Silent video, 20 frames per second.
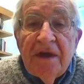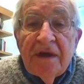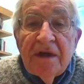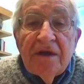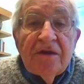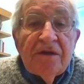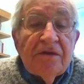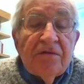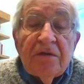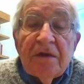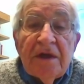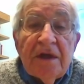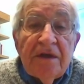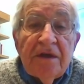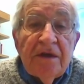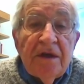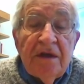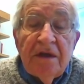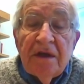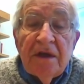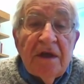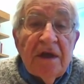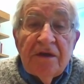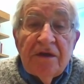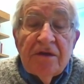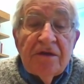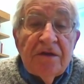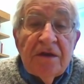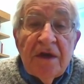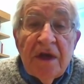is really
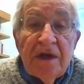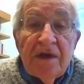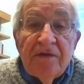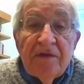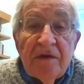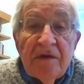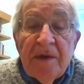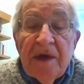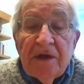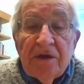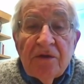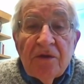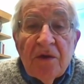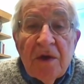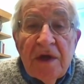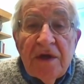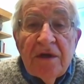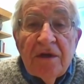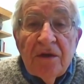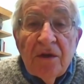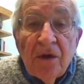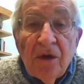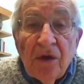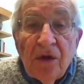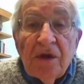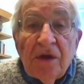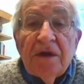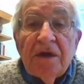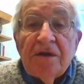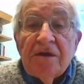indicates it's not even about trade at
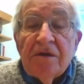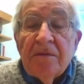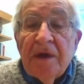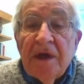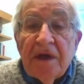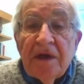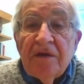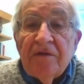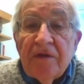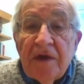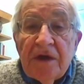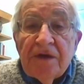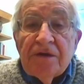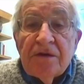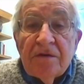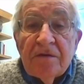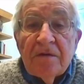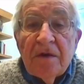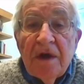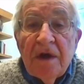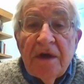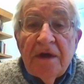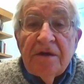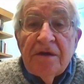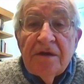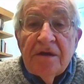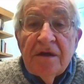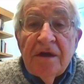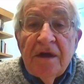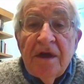all. It's about investor
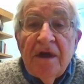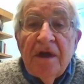rights.